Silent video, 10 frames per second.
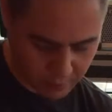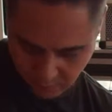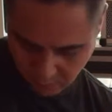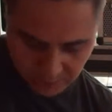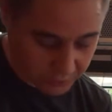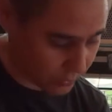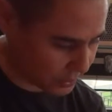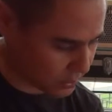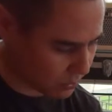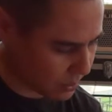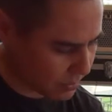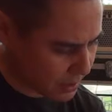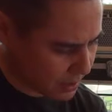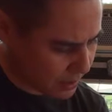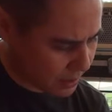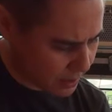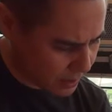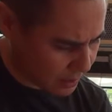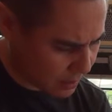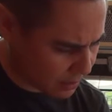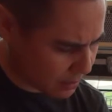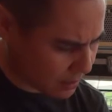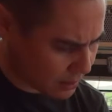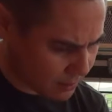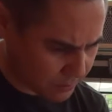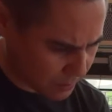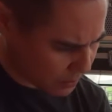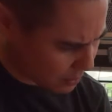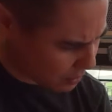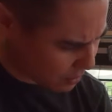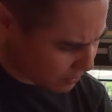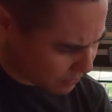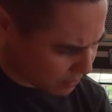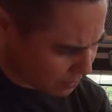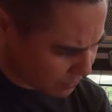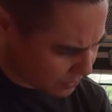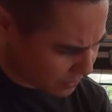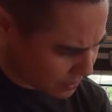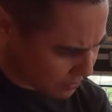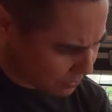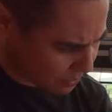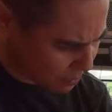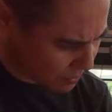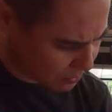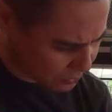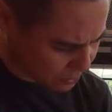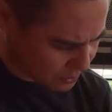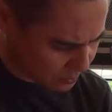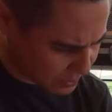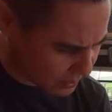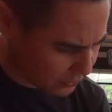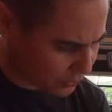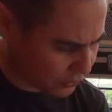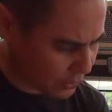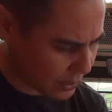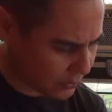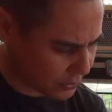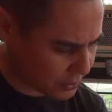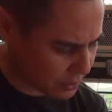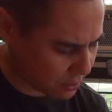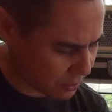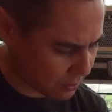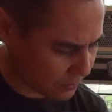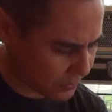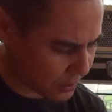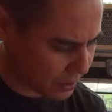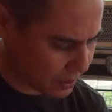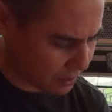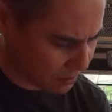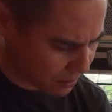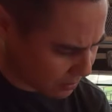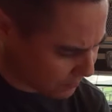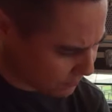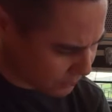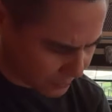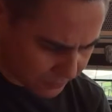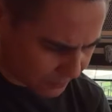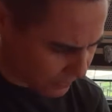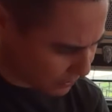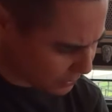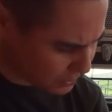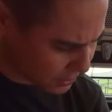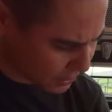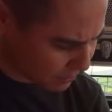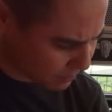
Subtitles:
Three-string sweep. And the other thing people do is position changes. So I've just figured this out.